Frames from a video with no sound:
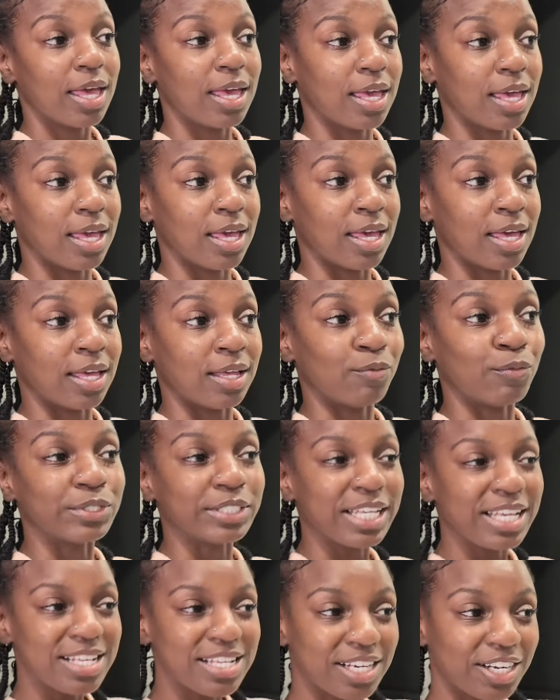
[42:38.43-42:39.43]
And
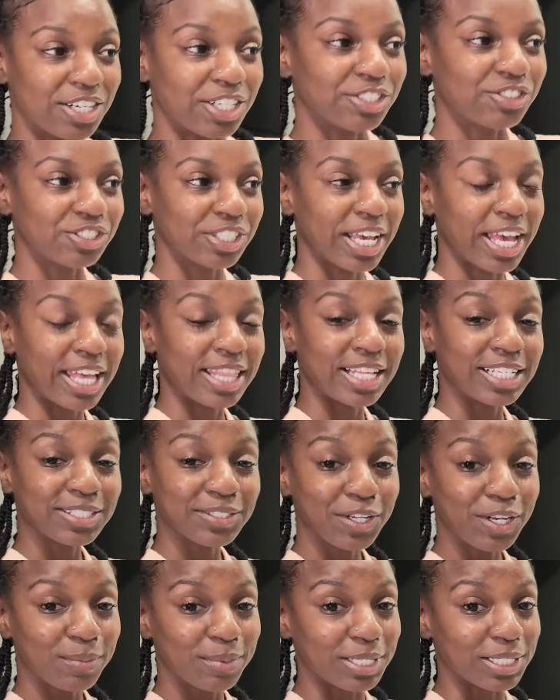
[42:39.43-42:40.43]
once I hit 100K,
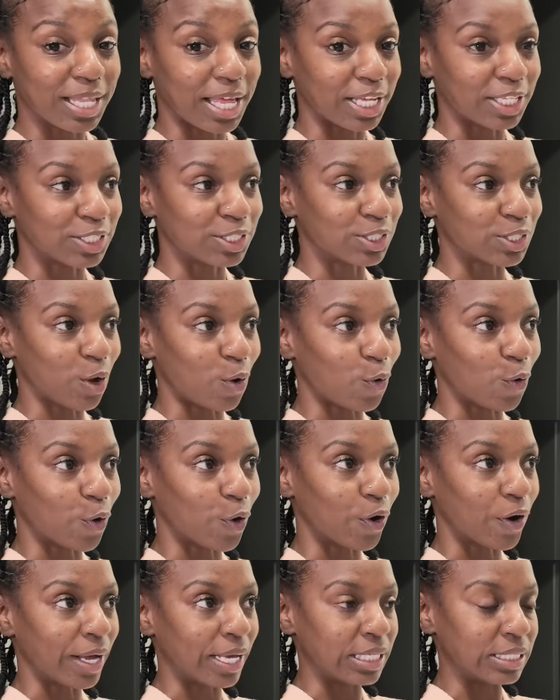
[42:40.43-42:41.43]
that's going to be like so
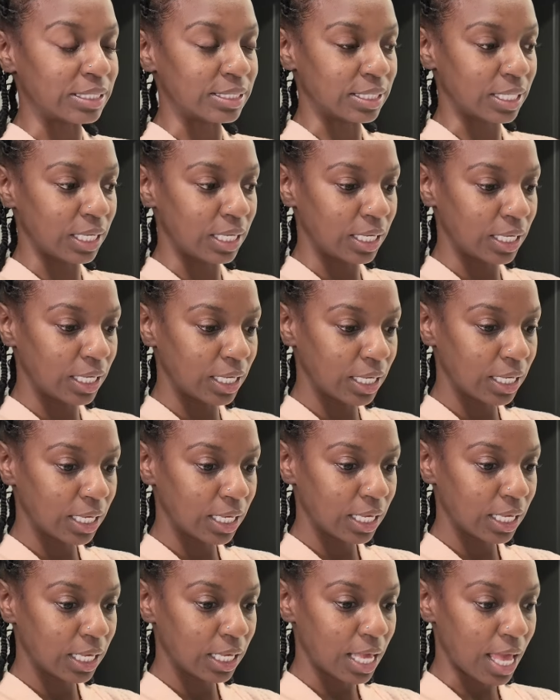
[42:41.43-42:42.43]
crazy,
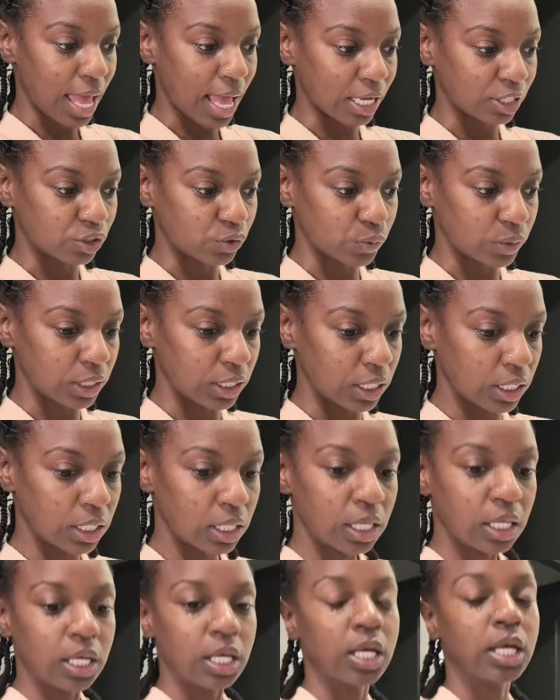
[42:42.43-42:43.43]

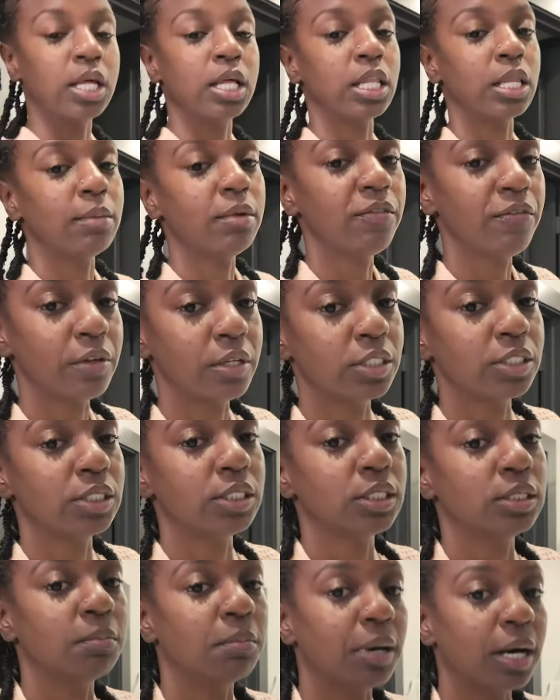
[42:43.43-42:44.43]
actually. Let me finish
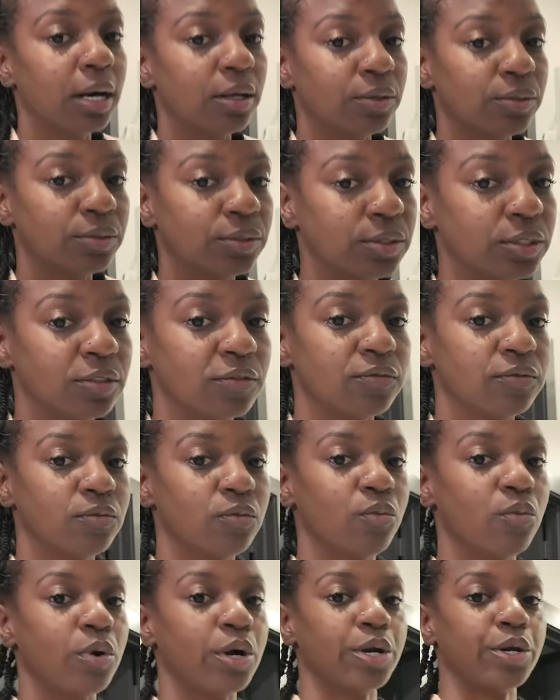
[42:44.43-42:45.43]
this bottle of
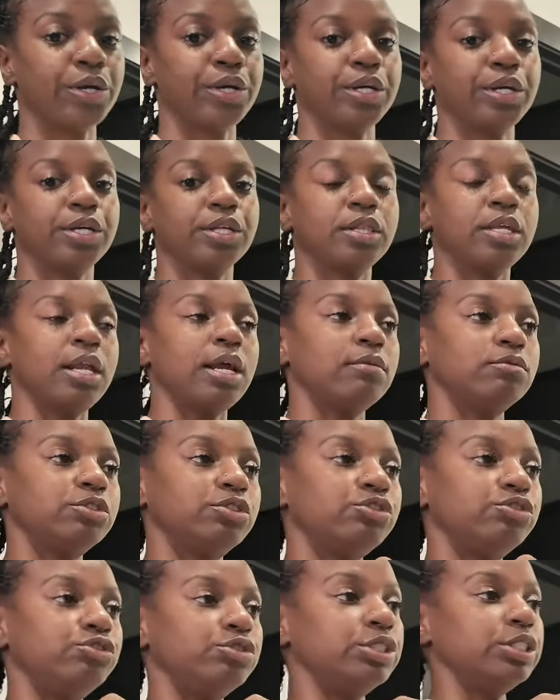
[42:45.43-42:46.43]
water that I
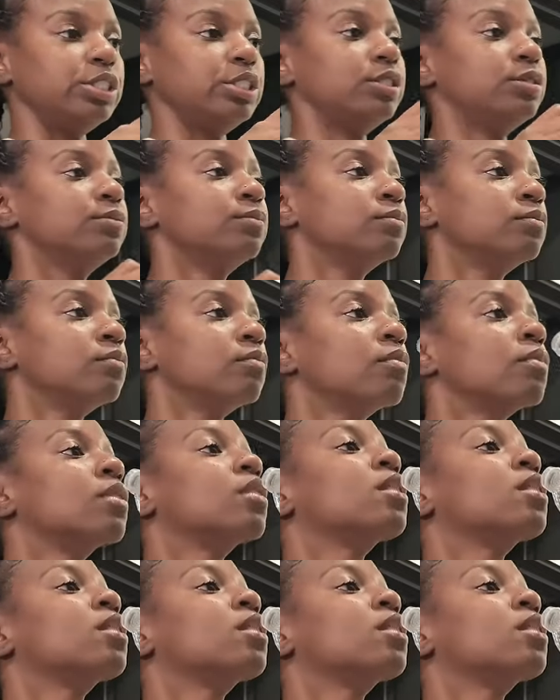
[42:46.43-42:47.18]
was drinking.